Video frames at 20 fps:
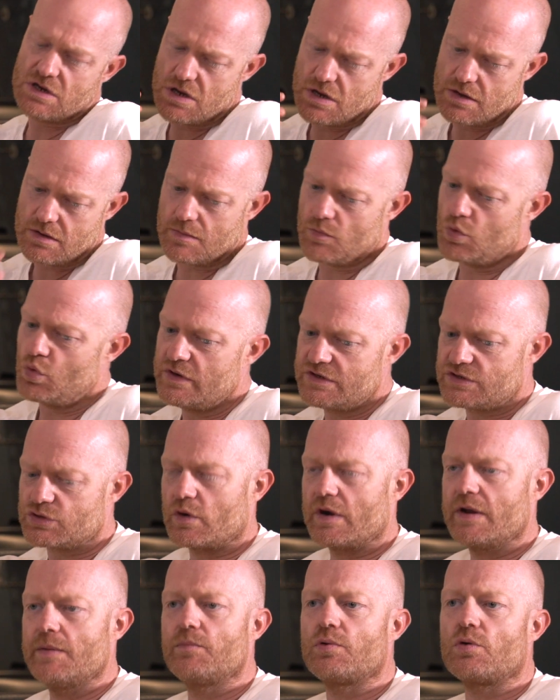learn. I'm always
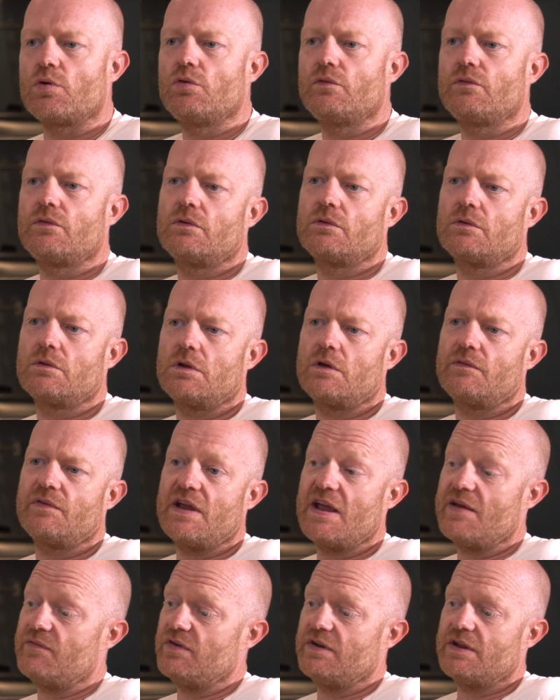trying to improve. I
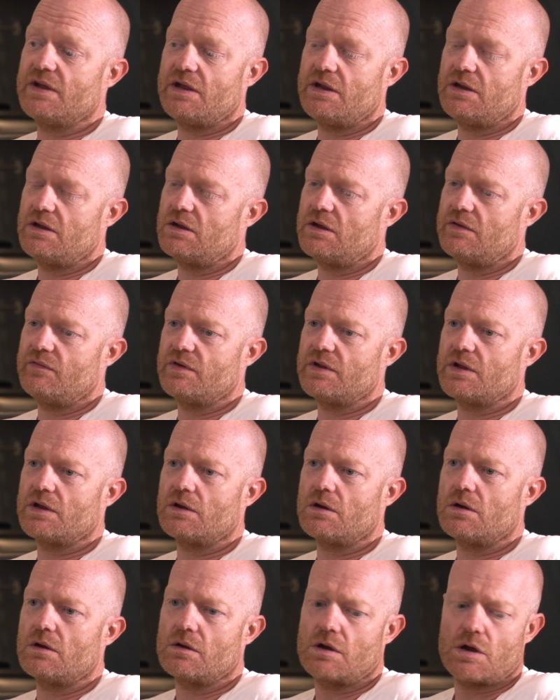think every day
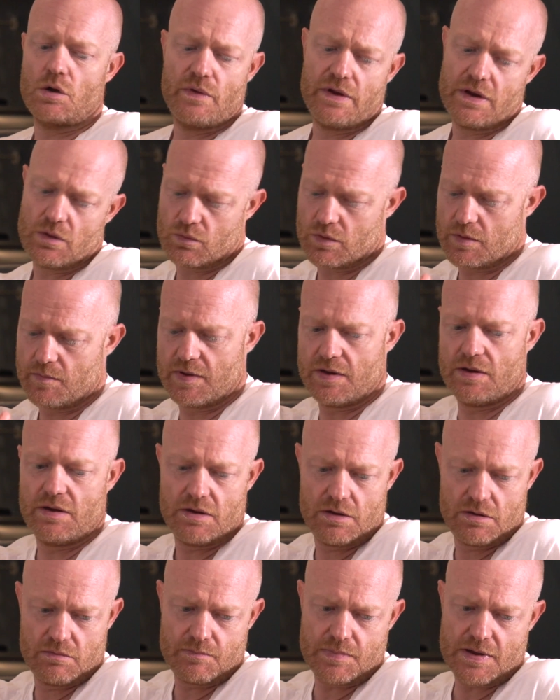I go in, I want to
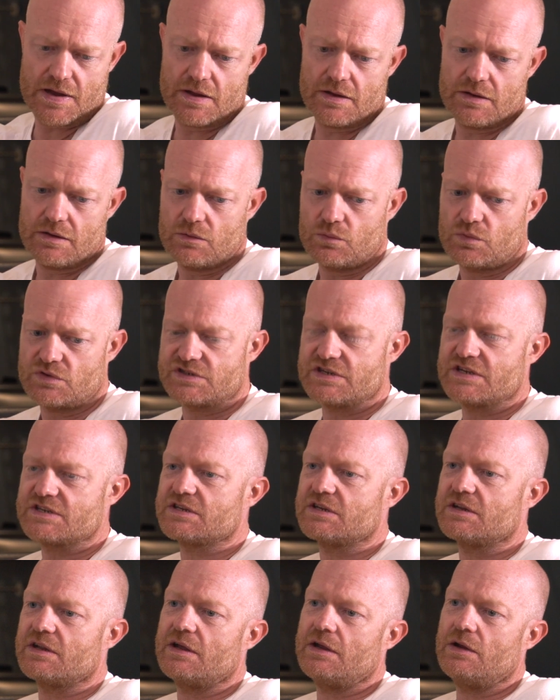be better than I was
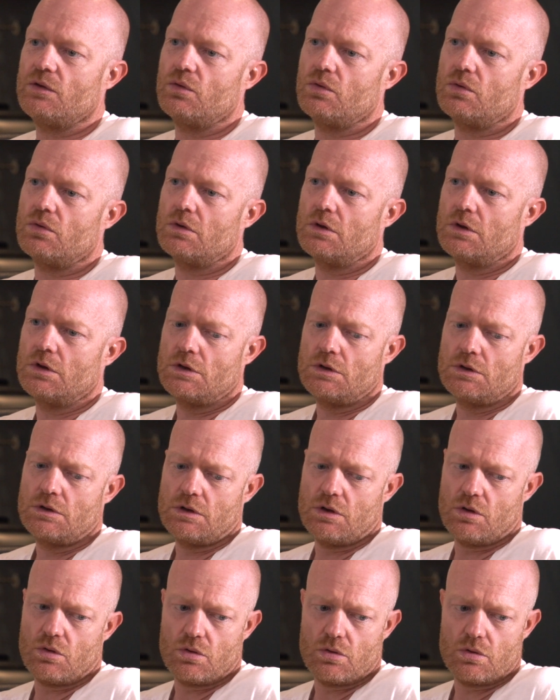yesterday, or
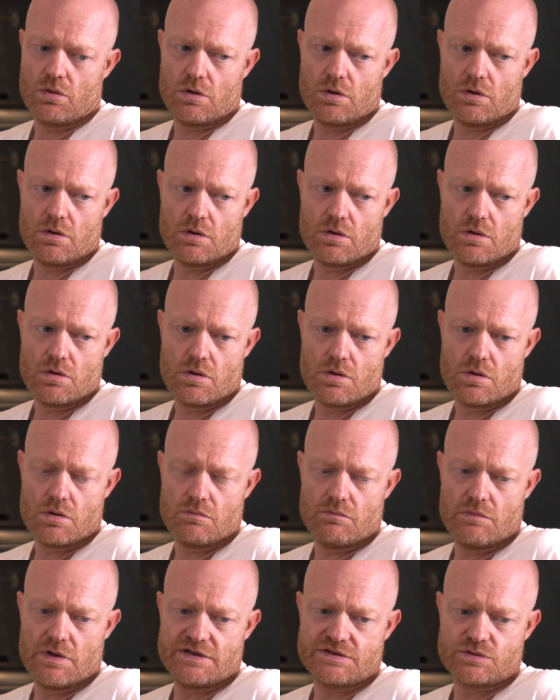
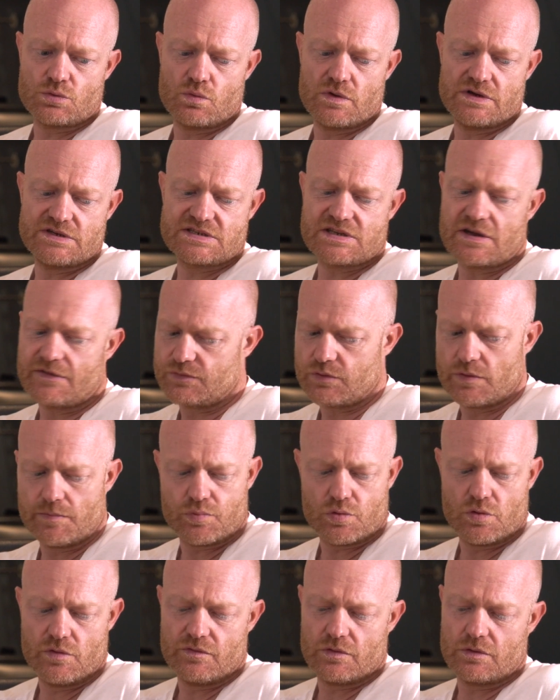there's always stuff to
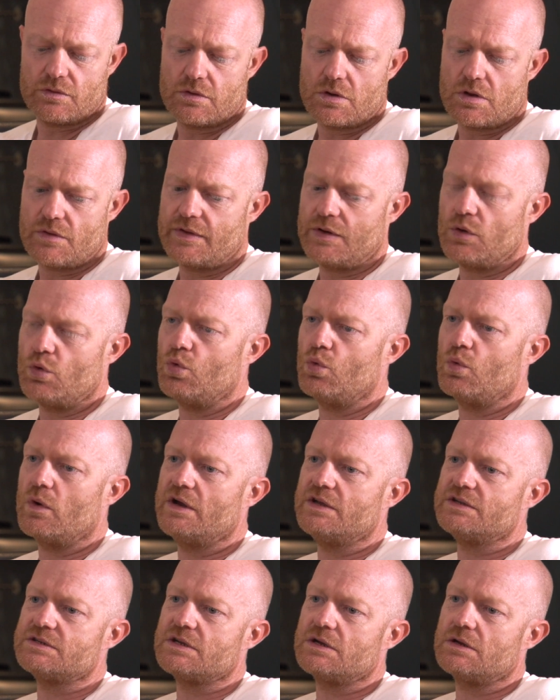improve on. I think
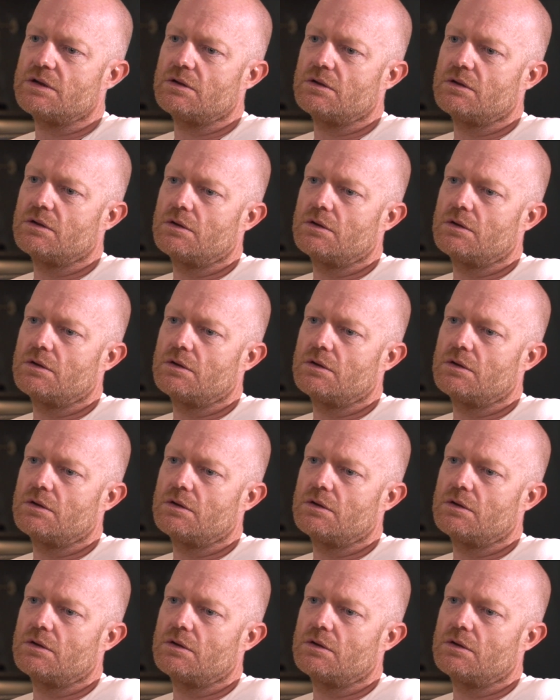always, yeah.